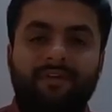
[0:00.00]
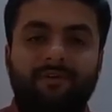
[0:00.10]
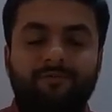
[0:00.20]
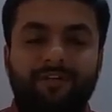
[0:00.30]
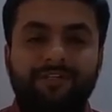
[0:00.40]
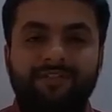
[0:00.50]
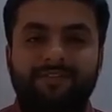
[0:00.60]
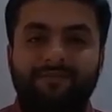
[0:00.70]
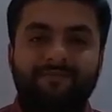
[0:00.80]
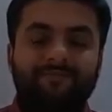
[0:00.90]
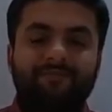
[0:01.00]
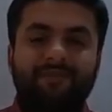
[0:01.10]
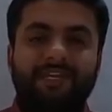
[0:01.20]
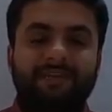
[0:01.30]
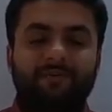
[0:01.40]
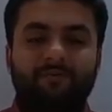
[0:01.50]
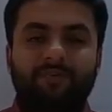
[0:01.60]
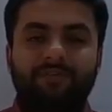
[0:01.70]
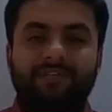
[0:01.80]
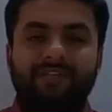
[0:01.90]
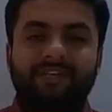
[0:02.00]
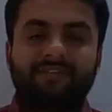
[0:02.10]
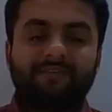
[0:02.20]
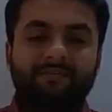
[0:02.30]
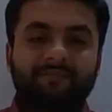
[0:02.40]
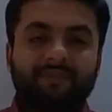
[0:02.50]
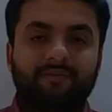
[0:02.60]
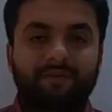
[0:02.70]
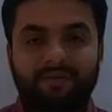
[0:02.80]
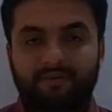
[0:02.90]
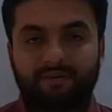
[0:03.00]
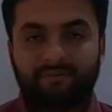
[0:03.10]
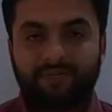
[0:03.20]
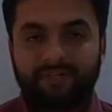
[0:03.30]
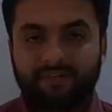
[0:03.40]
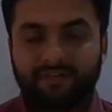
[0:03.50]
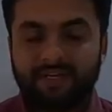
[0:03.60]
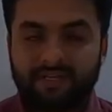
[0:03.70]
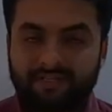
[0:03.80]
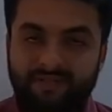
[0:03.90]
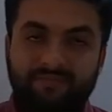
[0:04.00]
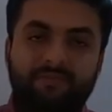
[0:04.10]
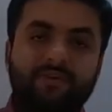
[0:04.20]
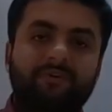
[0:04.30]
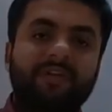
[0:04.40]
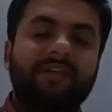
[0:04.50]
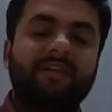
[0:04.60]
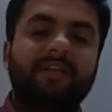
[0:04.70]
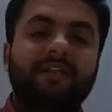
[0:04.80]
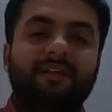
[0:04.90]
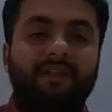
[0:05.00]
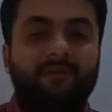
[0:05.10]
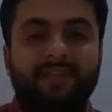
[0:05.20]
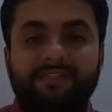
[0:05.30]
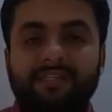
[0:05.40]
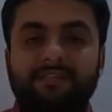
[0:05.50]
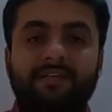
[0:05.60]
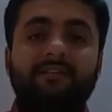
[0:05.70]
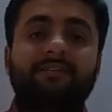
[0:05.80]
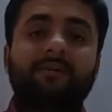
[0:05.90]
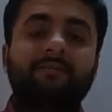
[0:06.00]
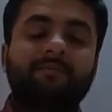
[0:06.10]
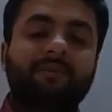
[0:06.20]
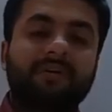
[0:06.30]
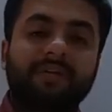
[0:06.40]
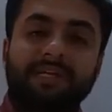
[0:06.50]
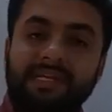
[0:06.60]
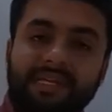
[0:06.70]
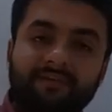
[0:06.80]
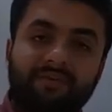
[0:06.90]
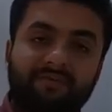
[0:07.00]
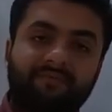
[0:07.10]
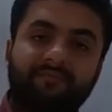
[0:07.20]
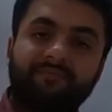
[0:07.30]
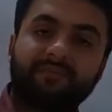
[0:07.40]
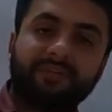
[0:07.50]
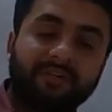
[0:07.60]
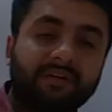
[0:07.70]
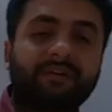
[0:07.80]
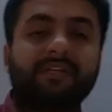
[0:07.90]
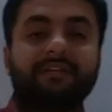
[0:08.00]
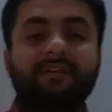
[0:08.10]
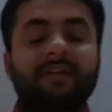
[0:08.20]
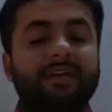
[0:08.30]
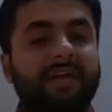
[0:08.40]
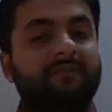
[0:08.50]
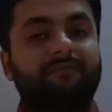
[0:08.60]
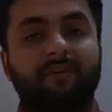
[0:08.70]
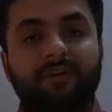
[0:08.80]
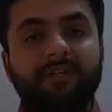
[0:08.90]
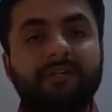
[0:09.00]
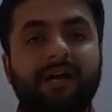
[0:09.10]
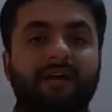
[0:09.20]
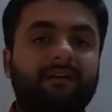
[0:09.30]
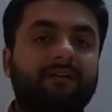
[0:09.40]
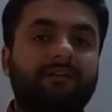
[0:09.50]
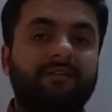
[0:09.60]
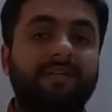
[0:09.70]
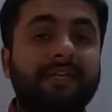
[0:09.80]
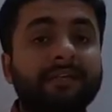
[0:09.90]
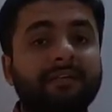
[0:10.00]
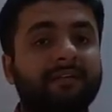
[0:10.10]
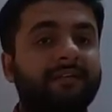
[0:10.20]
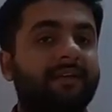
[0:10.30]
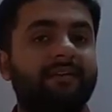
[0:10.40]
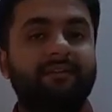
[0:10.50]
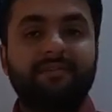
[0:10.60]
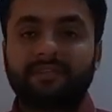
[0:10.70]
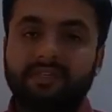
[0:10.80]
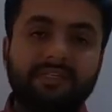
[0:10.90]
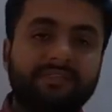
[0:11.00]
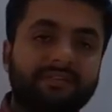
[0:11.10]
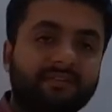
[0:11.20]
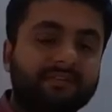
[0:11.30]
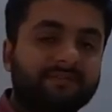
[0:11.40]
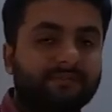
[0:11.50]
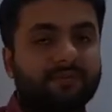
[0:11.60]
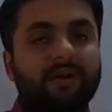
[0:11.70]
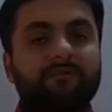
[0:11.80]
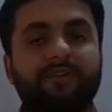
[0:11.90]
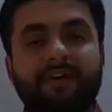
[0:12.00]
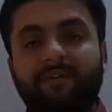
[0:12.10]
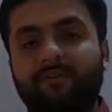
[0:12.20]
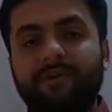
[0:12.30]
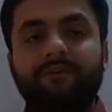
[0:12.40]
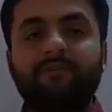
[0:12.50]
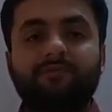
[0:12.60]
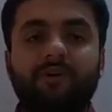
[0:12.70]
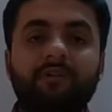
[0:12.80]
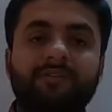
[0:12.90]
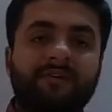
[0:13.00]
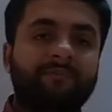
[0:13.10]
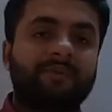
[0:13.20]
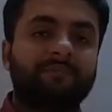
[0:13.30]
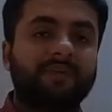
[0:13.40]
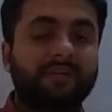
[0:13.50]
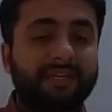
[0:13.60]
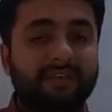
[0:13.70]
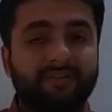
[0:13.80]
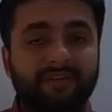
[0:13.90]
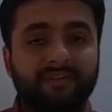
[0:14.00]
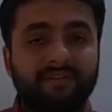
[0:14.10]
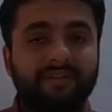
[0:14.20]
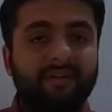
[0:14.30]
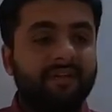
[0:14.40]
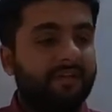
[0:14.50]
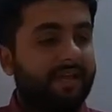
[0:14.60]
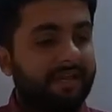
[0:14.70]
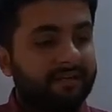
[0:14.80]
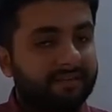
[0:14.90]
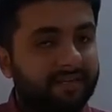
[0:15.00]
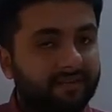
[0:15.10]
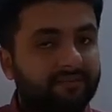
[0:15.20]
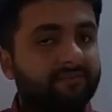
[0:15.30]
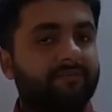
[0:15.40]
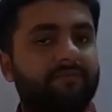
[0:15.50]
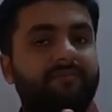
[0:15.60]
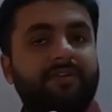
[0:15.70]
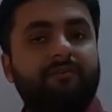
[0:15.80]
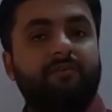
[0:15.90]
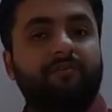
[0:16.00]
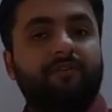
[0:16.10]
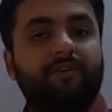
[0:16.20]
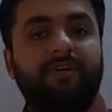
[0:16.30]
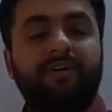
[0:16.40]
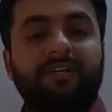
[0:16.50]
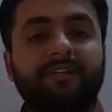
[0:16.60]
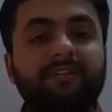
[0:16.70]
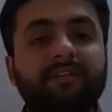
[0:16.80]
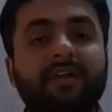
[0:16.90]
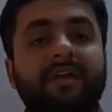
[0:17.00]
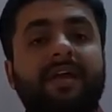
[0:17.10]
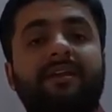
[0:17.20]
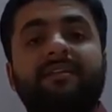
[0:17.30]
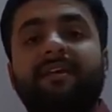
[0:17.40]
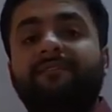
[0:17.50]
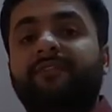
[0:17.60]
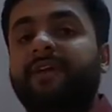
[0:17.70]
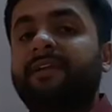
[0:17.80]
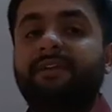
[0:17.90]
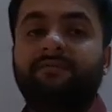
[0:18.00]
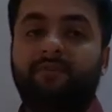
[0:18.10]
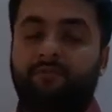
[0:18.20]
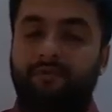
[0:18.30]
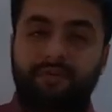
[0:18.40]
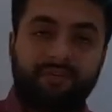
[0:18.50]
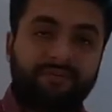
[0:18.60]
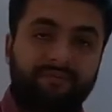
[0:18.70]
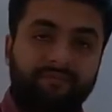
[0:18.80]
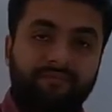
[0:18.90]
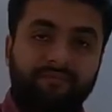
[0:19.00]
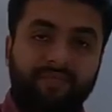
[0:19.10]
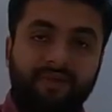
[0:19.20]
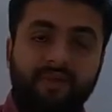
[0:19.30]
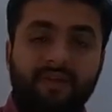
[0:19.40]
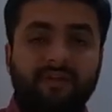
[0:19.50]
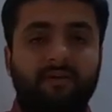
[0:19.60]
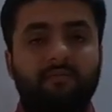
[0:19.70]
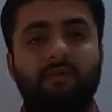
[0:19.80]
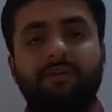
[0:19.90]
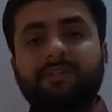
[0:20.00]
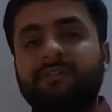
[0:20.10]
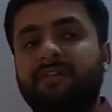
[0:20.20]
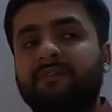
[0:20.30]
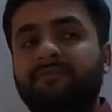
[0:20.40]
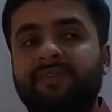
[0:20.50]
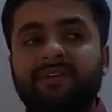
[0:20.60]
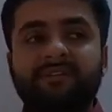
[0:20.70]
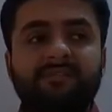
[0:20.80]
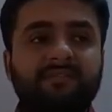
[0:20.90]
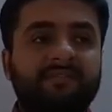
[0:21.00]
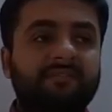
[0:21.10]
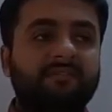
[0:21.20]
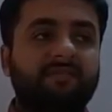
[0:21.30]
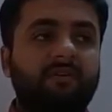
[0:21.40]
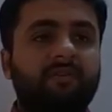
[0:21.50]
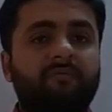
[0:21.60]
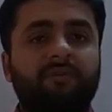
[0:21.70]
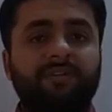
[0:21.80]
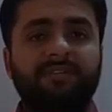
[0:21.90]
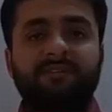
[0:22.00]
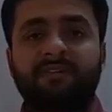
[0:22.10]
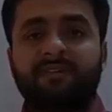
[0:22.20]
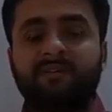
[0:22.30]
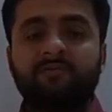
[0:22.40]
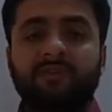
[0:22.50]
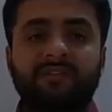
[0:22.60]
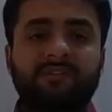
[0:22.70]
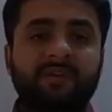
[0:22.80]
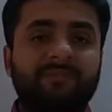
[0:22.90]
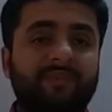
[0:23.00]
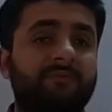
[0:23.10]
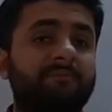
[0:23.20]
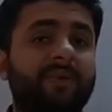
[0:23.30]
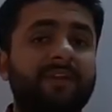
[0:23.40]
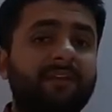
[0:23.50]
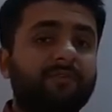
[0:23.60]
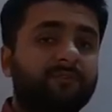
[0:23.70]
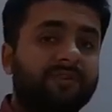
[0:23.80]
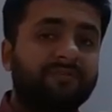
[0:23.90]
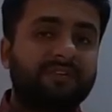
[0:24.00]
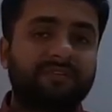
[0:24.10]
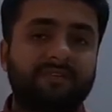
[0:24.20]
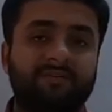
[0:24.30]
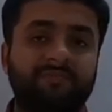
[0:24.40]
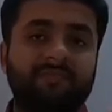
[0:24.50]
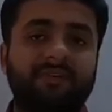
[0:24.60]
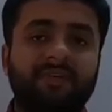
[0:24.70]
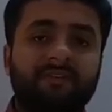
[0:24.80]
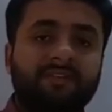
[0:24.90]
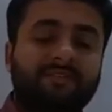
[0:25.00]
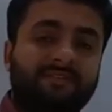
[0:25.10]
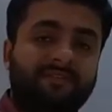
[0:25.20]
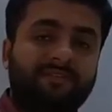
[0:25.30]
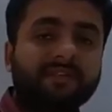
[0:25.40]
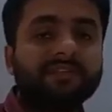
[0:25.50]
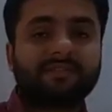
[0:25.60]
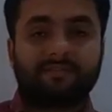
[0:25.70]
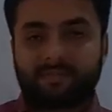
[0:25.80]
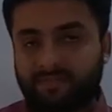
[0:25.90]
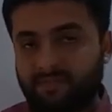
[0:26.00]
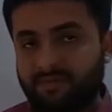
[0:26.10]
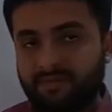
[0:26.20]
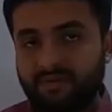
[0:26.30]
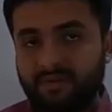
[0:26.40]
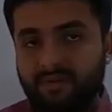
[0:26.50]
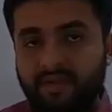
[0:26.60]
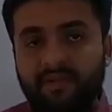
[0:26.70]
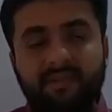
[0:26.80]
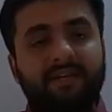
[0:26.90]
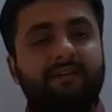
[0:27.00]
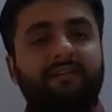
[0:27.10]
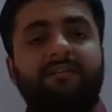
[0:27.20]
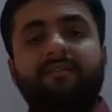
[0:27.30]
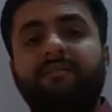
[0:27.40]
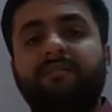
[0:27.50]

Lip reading: Hello friends, in our previous lecture we have completed sum number 12. Now as I said, sum number 11, 13 and 14 are interrelated with each other. So now we are going to solve sum number 11 and then we will go for 13th and then finally for 14th. Now what is the difference or what is the new concept comparing to previous sum in these three sums? That